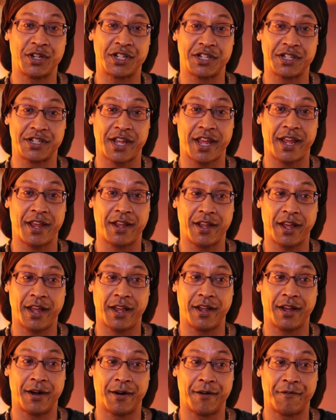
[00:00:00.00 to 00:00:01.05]
which is
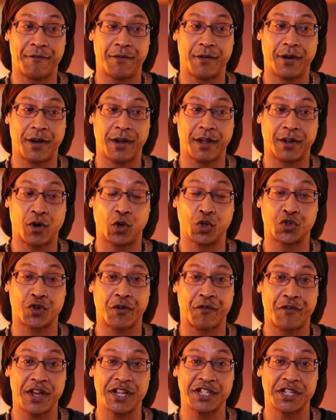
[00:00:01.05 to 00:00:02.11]
a
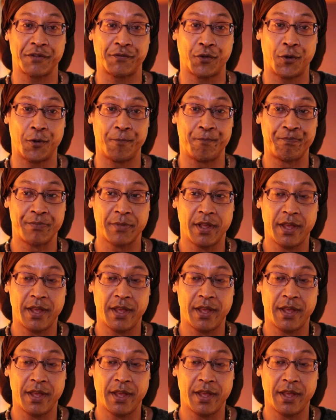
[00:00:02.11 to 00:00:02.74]
cultural festival.